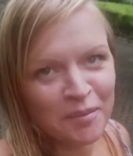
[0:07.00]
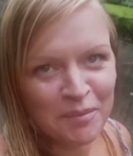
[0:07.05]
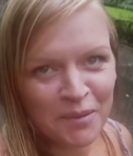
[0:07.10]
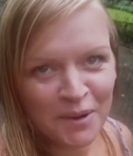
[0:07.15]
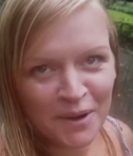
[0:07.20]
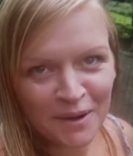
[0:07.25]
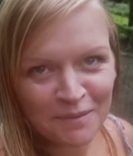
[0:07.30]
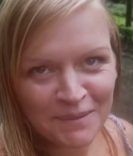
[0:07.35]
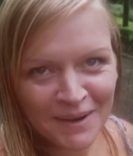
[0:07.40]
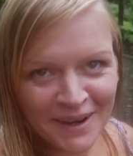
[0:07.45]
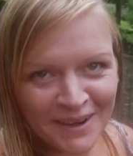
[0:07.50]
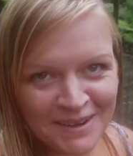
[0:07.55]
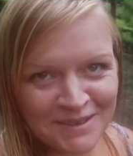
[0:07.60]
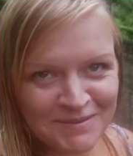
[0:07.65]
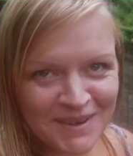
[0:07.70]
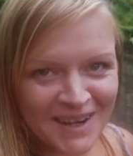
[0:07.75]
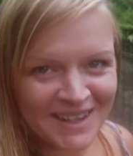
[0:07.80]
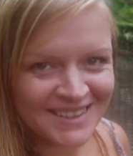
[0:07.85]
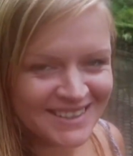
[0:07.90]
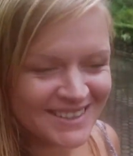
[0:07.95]
put on my long
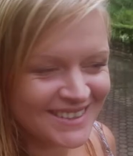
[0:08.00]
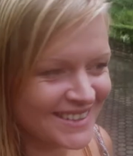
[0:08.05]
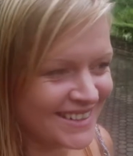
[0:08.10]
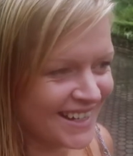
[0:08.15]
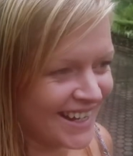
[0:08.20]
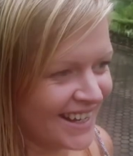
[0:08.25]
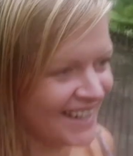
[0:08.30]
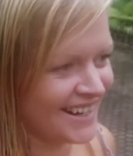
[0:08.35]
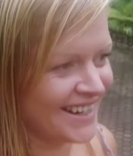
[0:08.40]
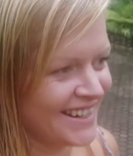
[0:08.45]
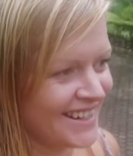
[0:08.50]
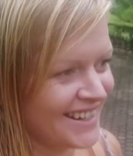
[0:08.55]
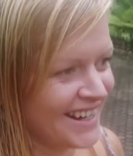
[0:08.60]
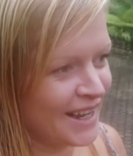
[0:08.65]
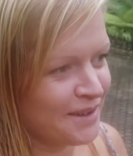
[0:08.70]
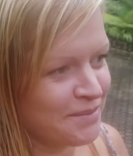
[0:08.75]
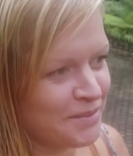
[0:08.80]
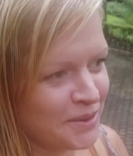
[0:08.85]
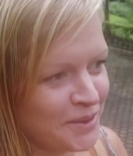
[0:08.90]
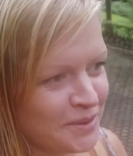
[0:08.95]
pants again.
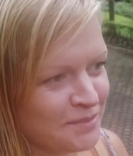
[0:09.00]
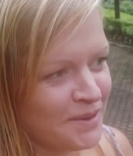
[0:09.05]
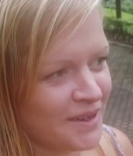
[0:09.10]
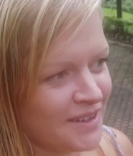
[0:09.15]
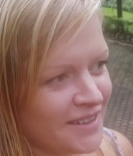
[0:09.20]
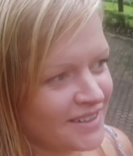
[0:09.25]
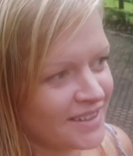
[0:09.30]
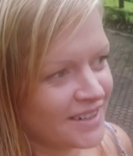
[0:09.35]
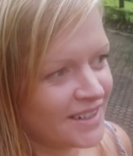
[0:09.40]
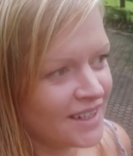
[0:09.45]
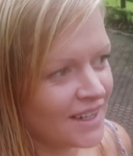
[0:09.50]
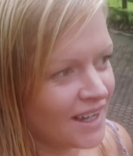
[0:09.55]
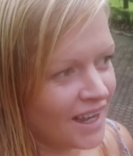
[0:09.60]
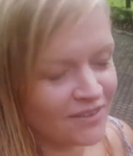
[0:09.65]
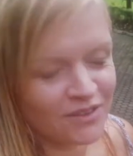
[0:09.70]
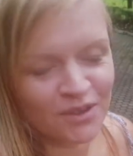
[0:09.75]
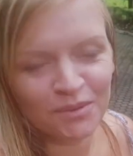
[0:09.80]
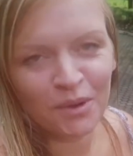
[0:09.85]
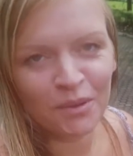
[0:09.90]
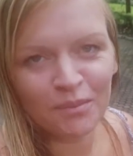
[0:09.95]
I put them on.
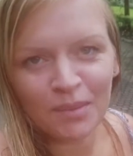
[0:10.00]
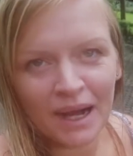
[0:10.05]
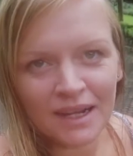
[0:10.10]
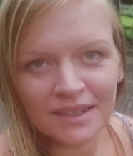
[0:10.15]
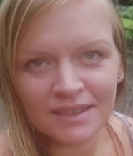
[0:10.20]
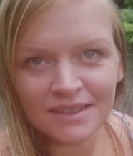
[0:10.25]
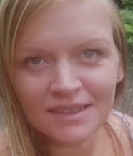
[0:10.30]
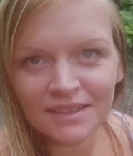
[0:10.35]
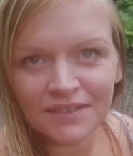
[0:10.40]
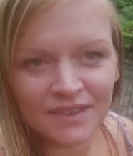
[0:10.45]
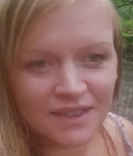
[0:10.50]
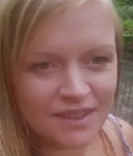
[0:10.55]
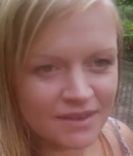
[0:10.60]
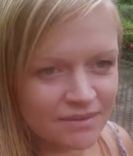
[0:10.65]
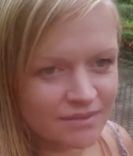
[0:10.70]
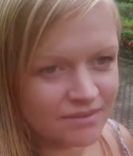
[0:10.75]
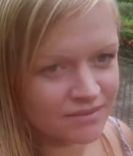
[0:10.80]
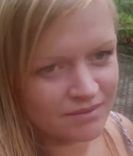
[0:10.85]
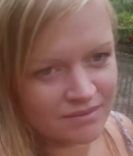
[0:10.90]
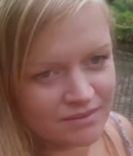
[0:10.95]
I've not worn pants for,
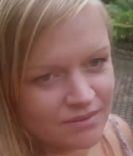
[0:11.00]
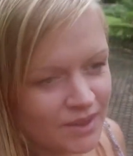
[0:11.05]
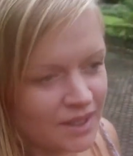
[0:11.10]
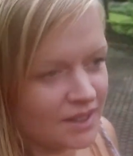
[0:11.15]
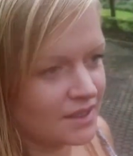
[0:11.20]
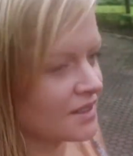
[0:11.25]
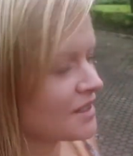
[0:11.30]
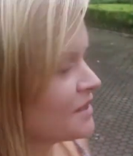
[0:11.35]
well,